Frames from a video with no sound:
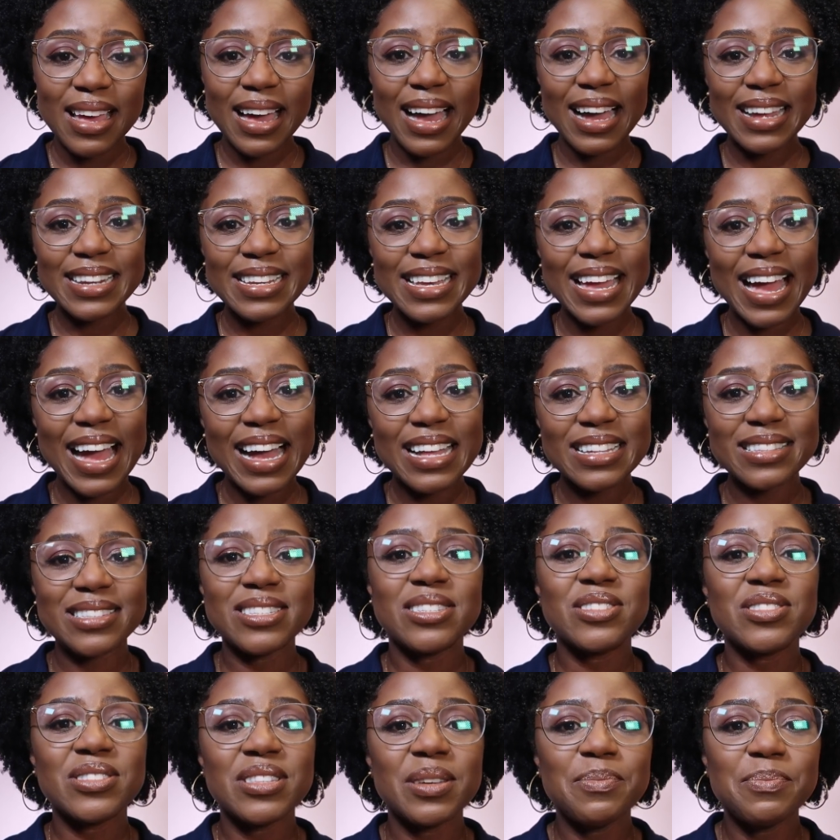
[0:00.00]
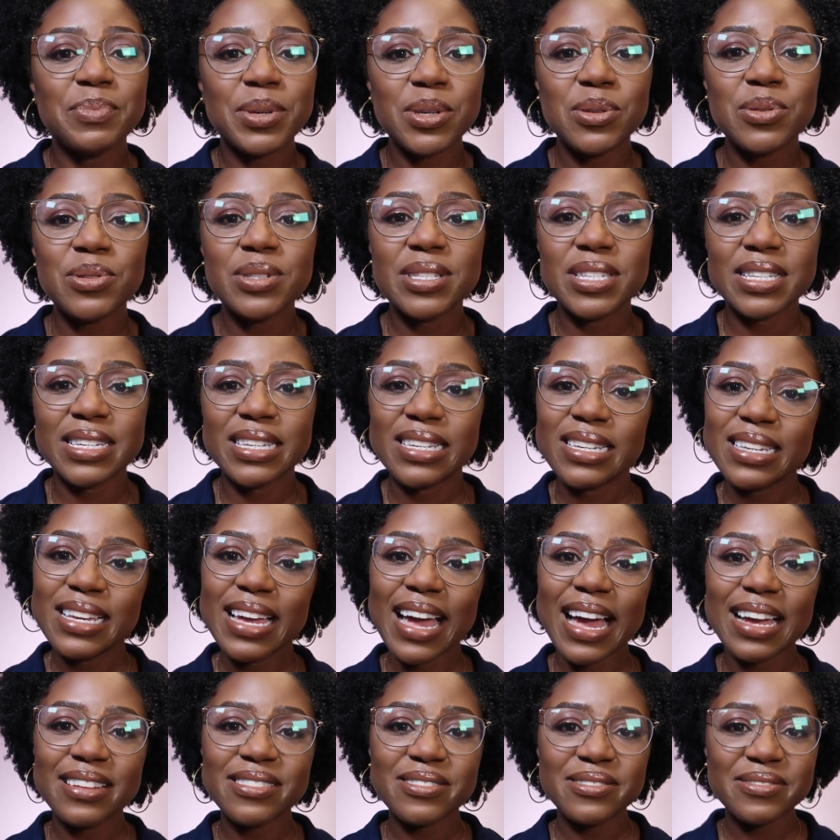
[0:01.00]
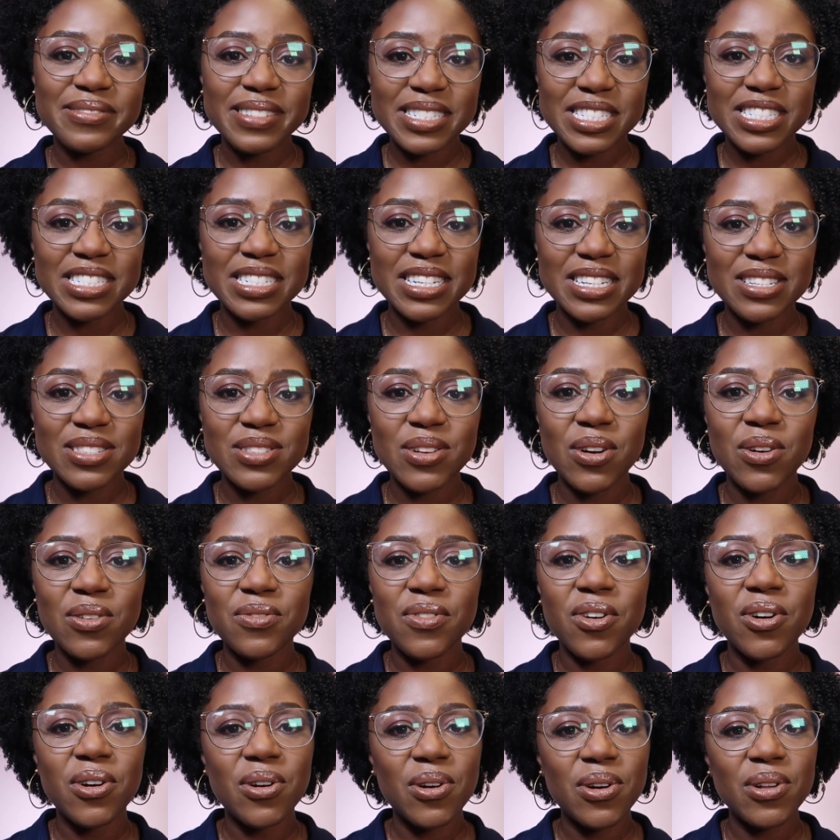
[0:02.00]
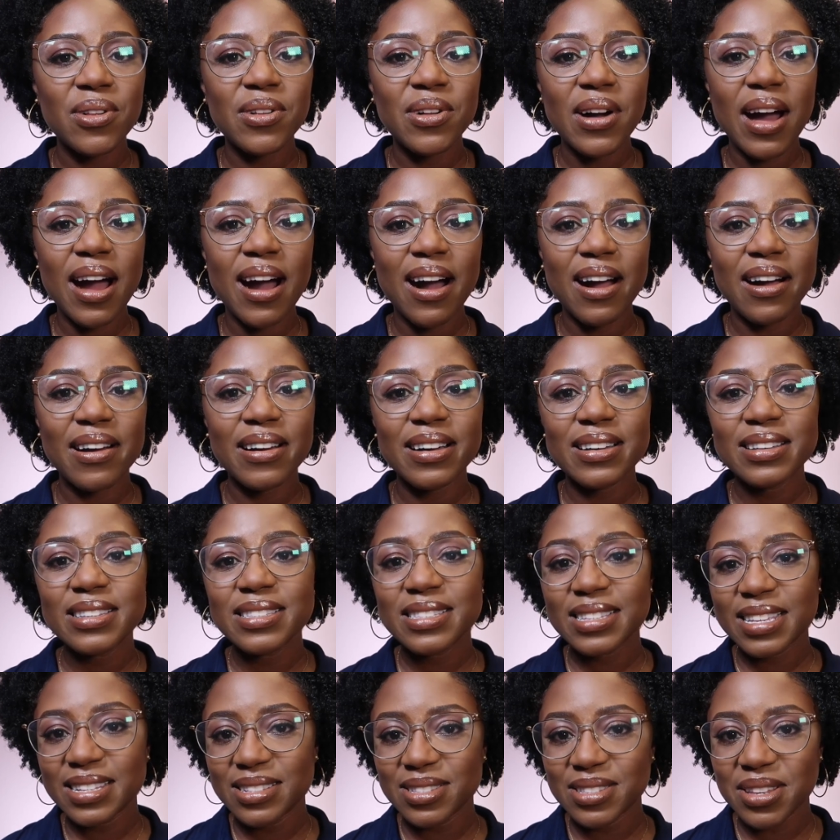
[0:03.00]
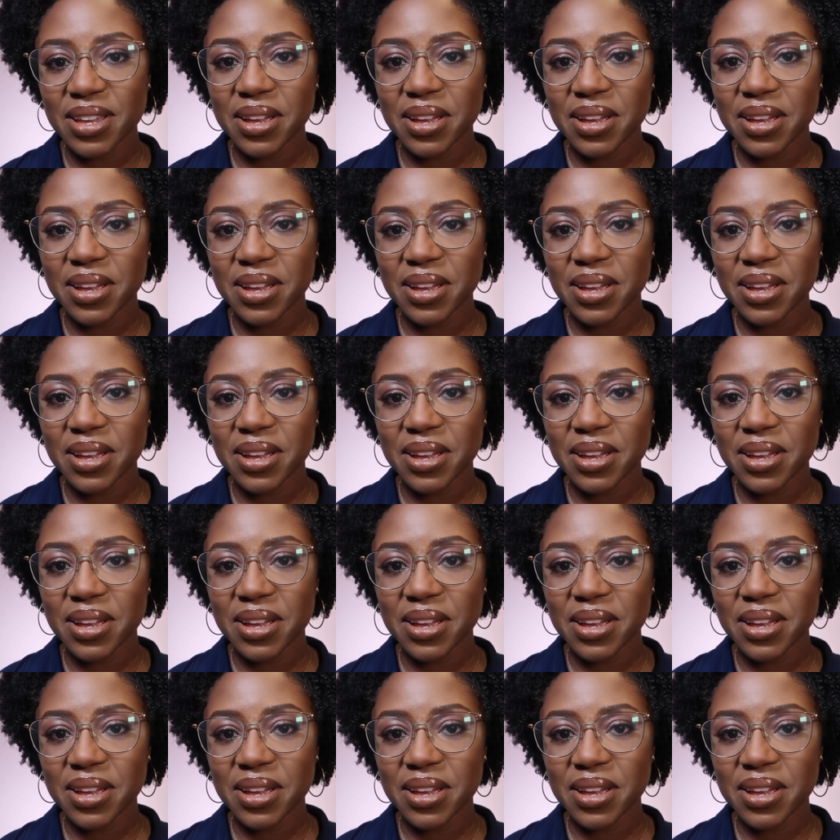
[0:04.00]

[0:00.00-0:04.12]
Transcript: and it adds to the beauty and the richness of all our skin